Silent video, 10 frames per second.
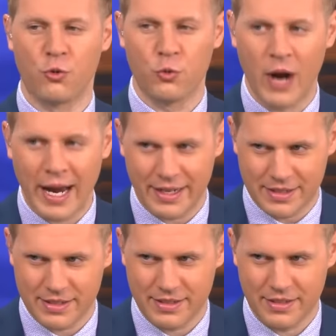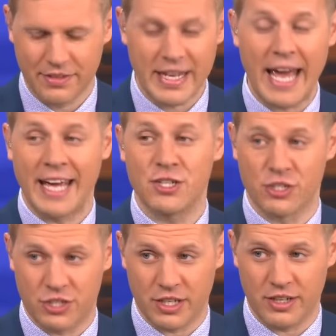the right, the
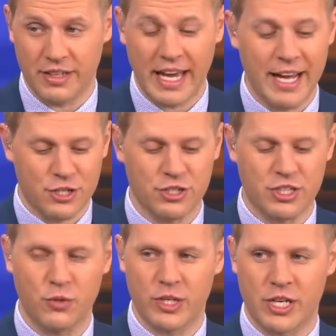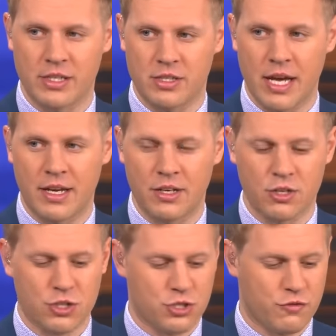agency, the agency which has taken
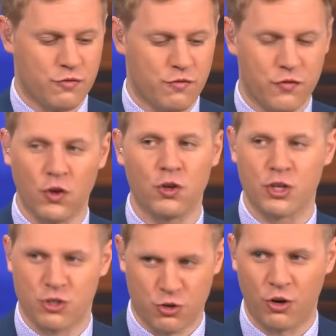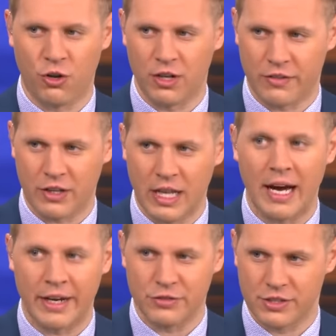full control of our
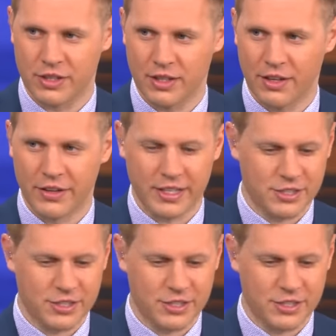lives, that is